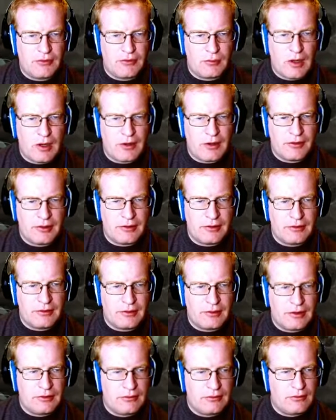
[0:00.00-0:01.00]
water, I,
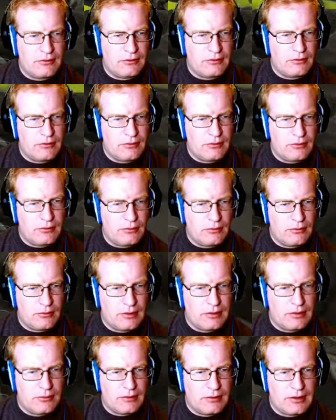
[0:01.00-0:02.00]
I do...
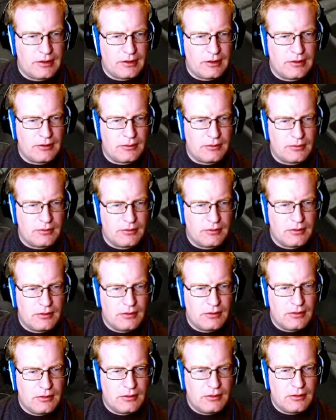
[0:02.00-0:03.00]
What, what did I do?
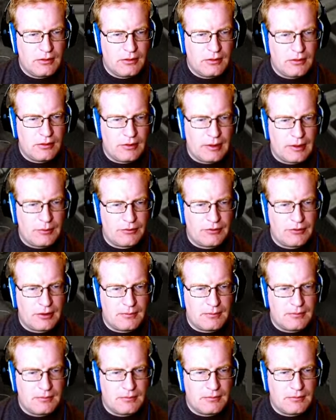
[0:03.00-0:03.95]
Oh, that was dumb.